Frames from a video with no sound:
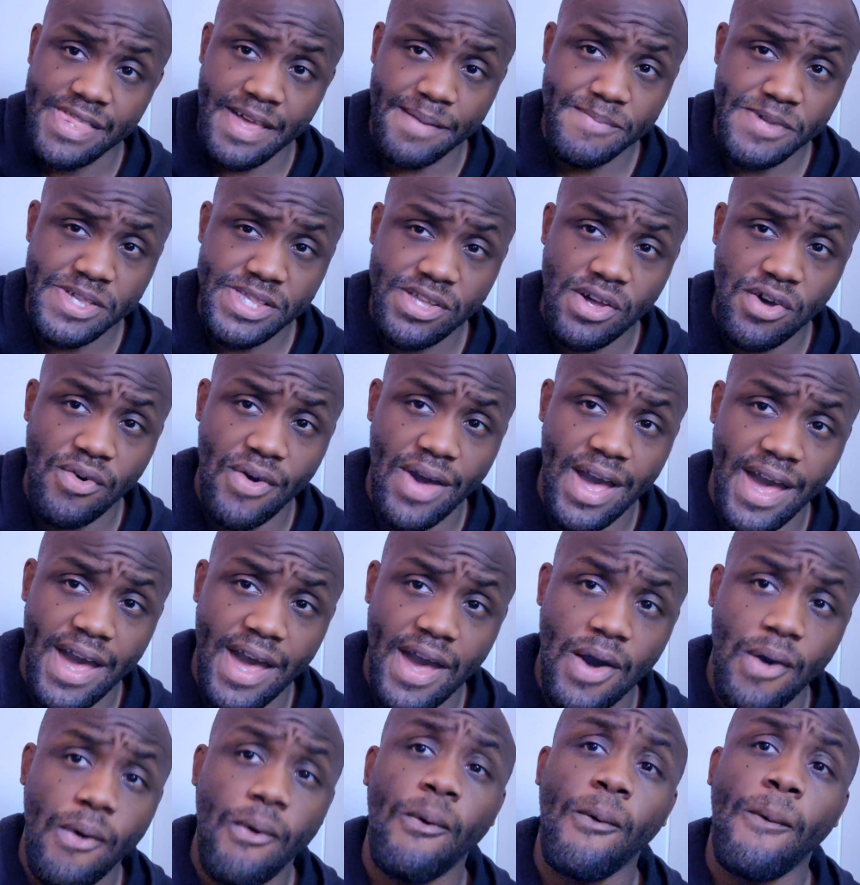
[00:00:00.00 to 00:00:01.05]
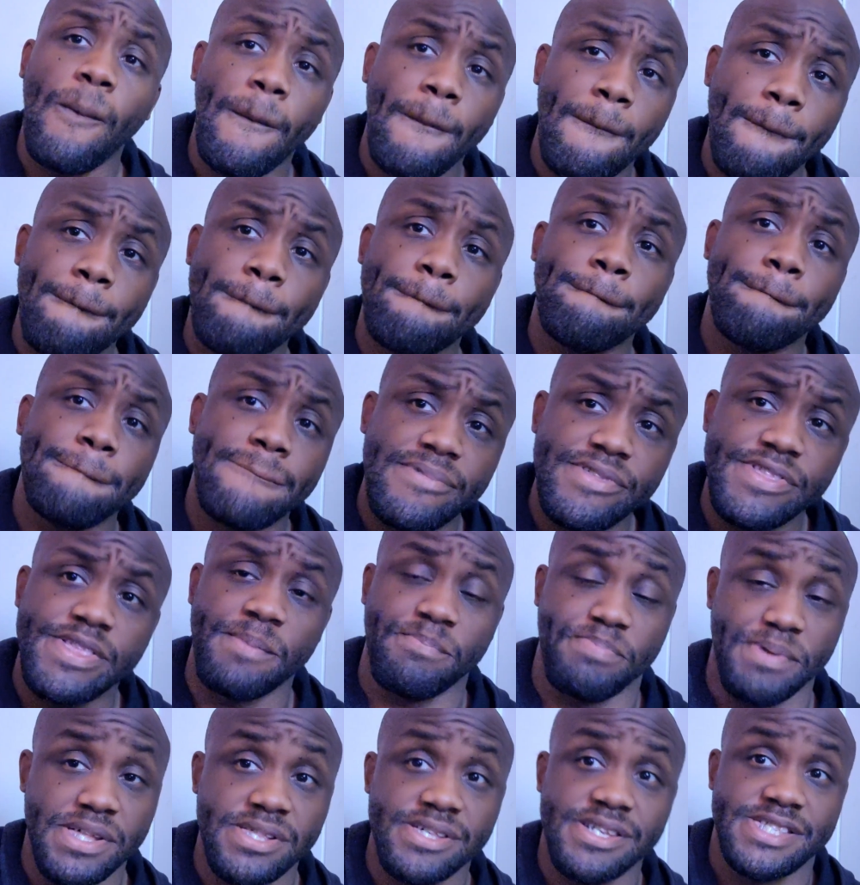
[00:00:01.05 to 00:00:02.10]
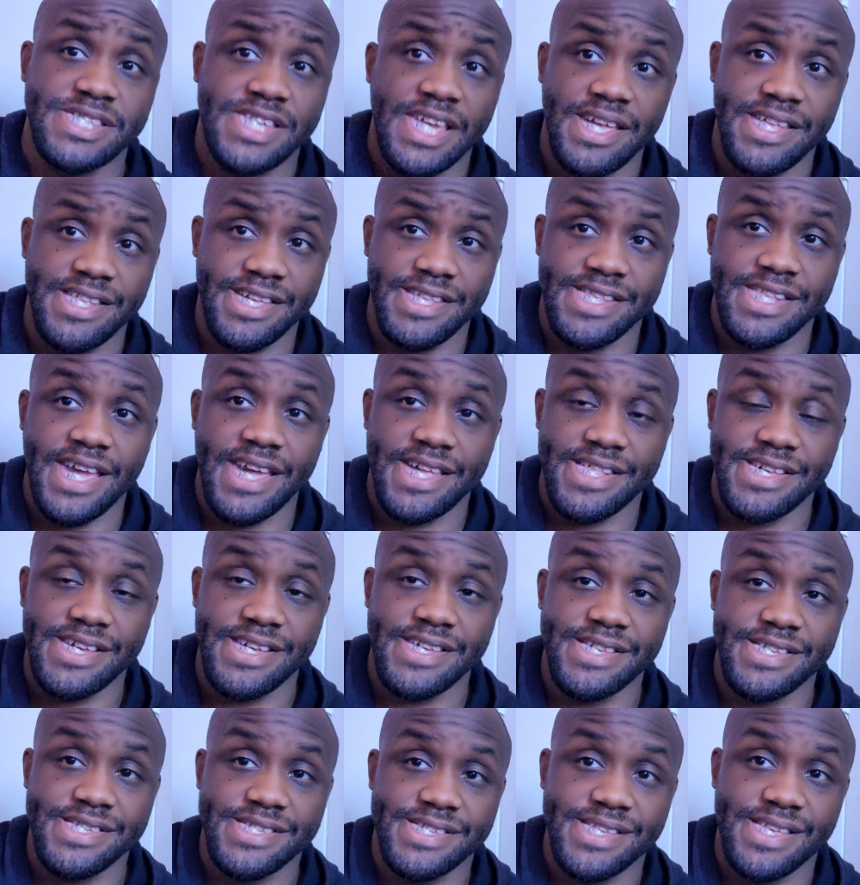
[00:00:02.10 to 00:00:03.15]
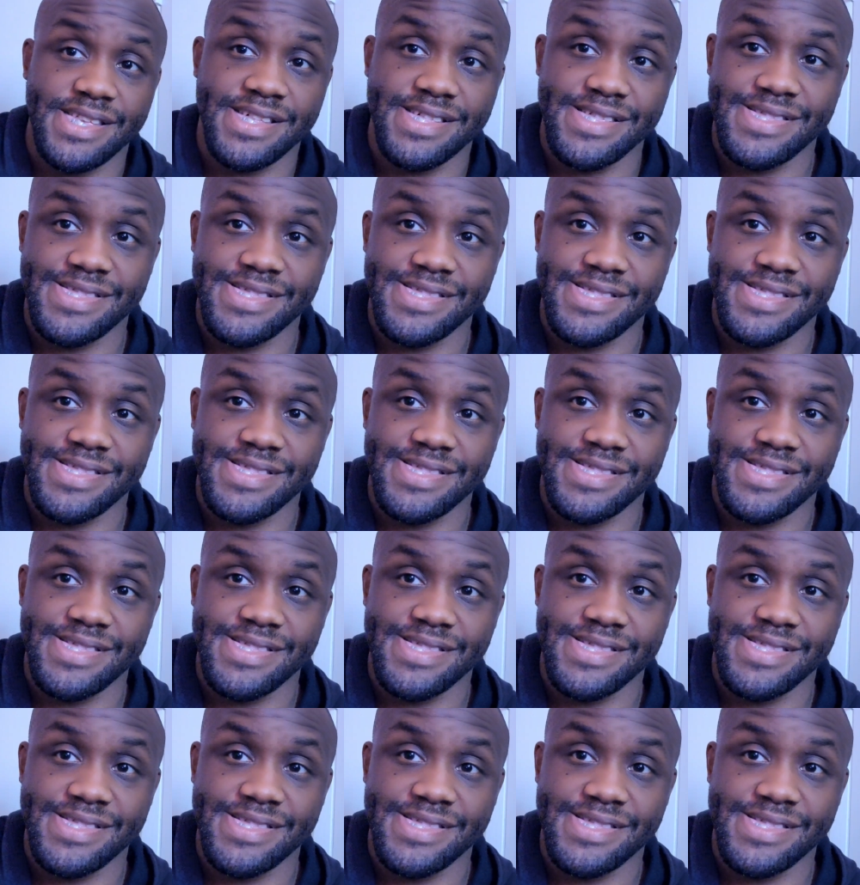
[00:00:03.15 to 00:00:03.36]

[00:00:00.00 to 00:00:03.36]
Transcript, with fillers: let me know how debilitating that is.